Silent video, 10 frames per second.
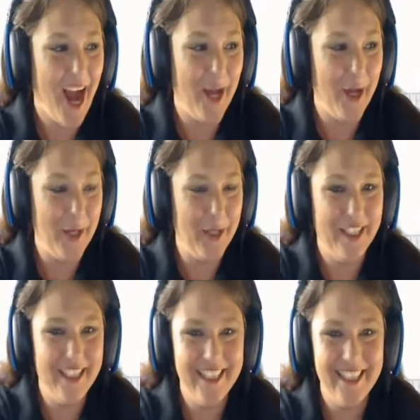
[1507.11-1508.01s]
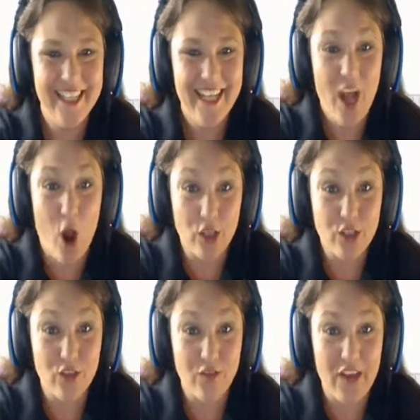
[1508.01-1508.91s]
uh, Ark
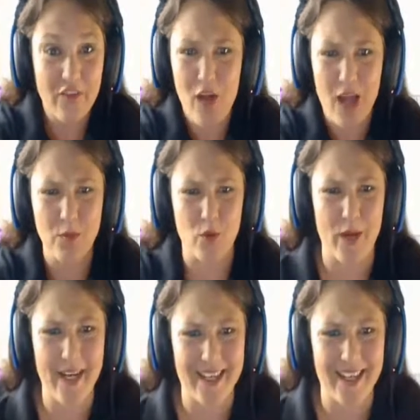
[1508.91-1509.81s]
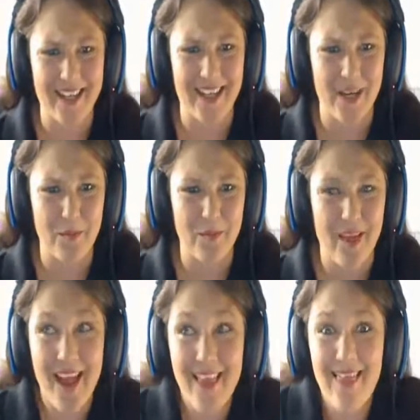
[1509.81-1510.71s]
Survival, I'm great at that game.
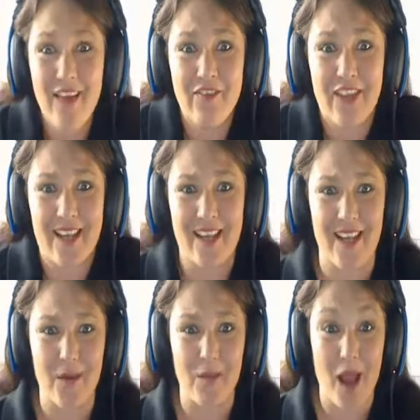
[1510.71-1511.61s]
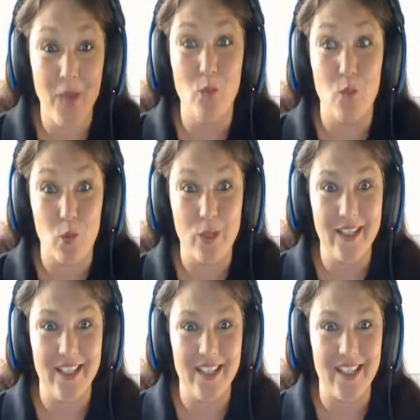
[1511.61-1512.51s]
I love that game. I'm
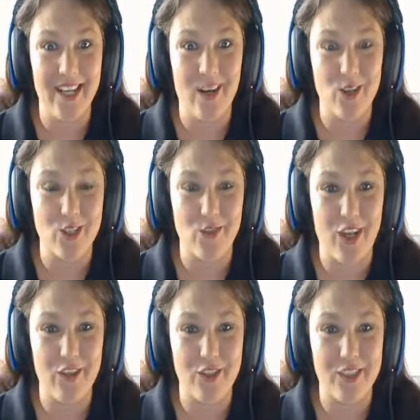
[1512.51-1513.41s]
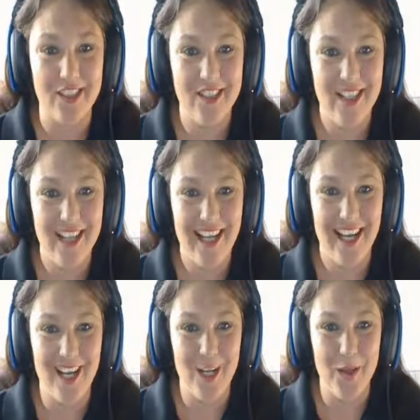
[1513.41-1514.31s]
really good at Ark Survival.
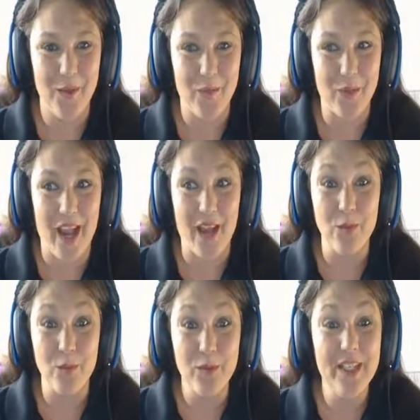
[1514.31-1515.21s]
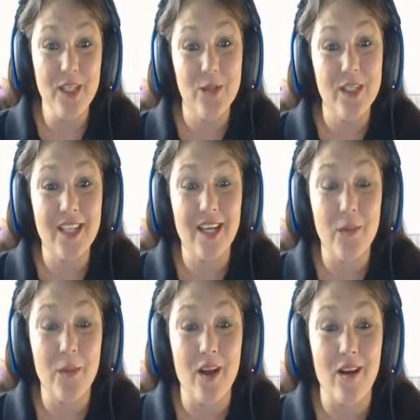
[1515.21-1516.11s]
Um, I really wish I
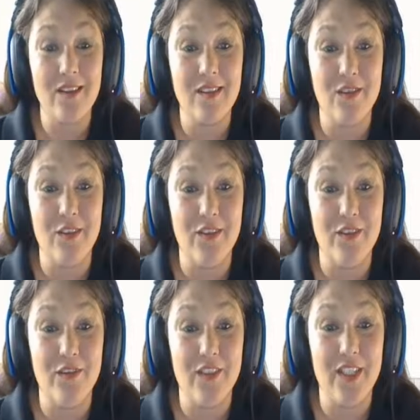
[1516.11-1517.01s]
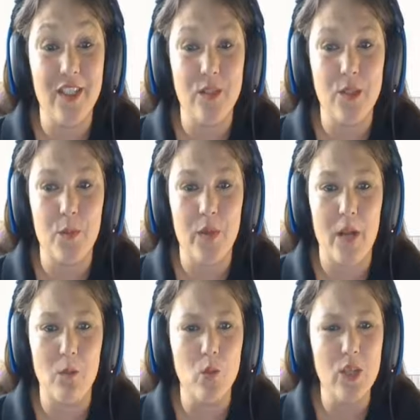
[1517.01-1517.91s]
could make Ark Survival videos, but
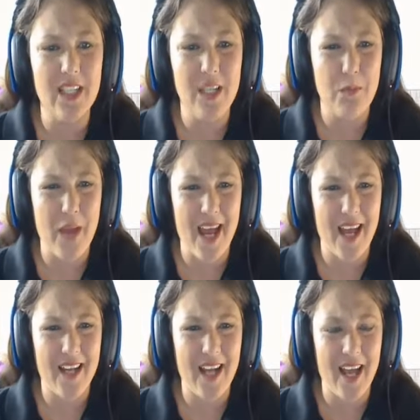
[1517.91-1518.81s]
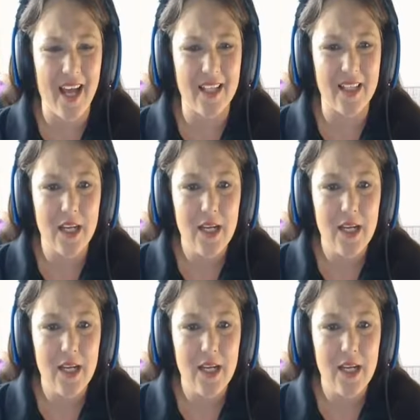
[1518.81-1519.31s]
I'm really bad at